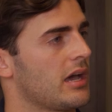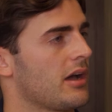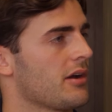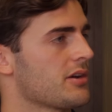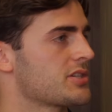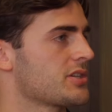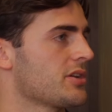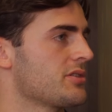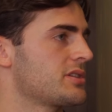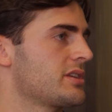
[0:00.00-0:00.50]
that are
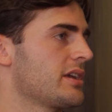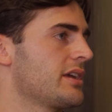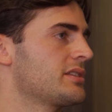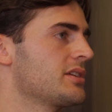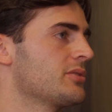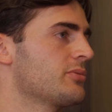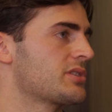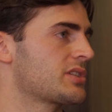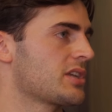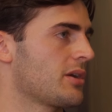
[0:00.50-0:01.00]

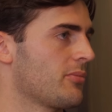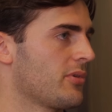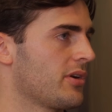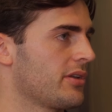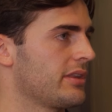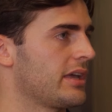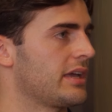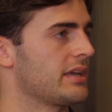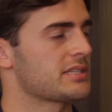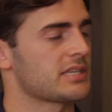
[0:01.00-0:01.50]
associated with
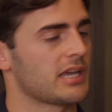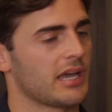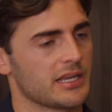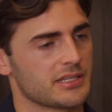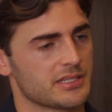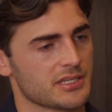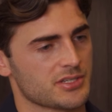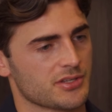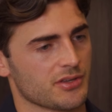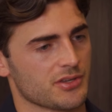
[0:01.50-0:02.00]
someone that is high
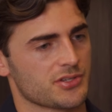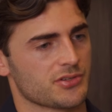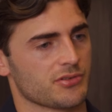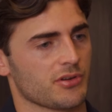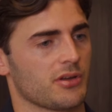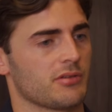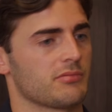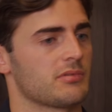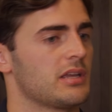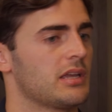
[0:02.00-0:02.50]

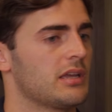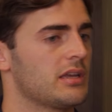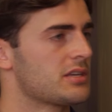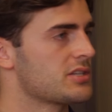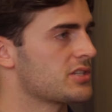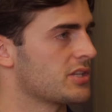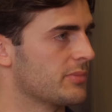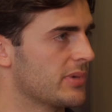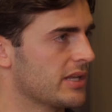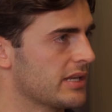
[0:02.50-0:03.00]
testosterone,
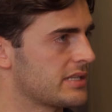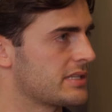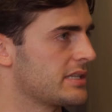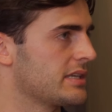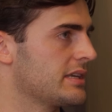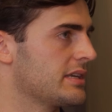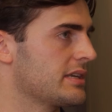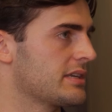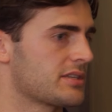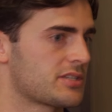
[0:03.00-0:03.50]

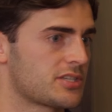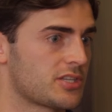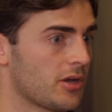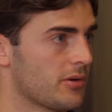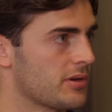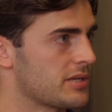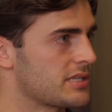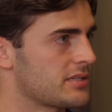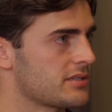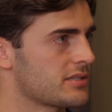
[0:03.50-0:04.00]
stability,
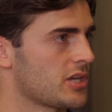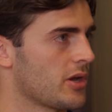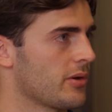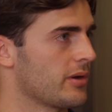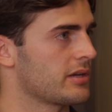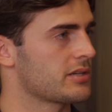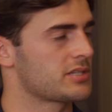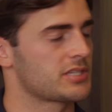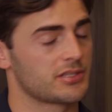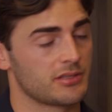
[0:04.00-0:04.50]

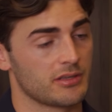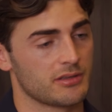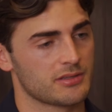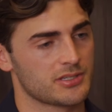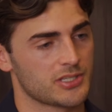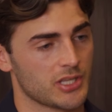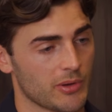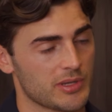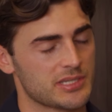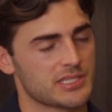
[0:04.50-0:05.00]

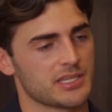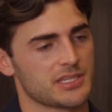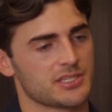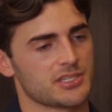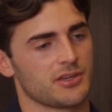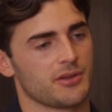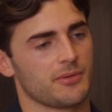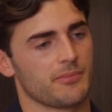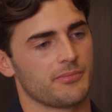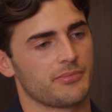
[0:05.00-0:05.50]

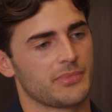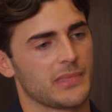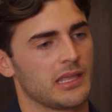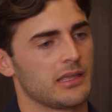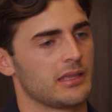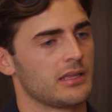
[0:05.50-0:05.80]
stoicism,